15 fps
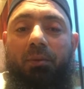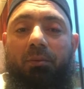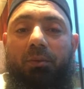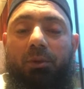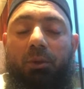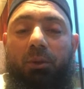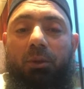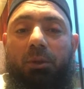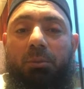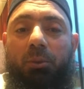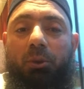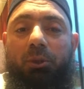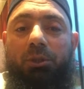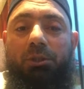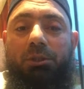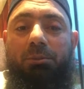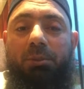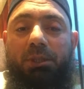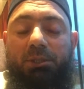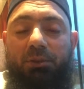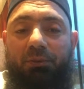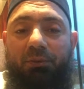With all the boys,
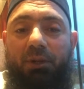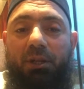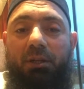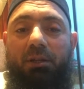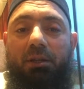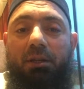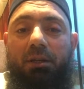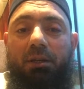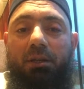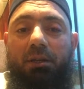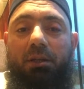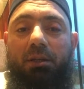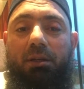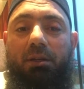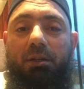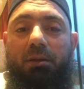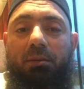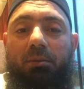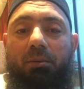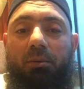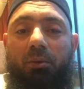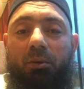best of luck, and
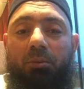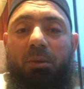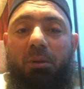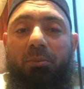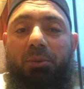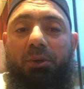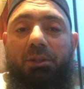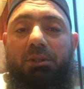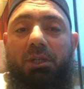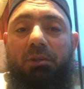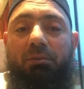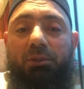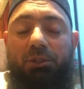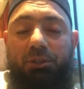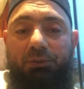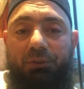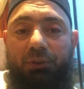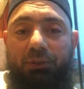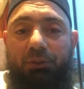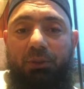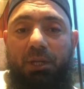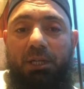all my prayers and wishes for
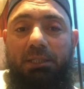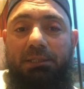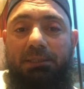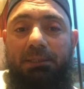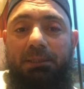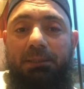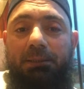you guys.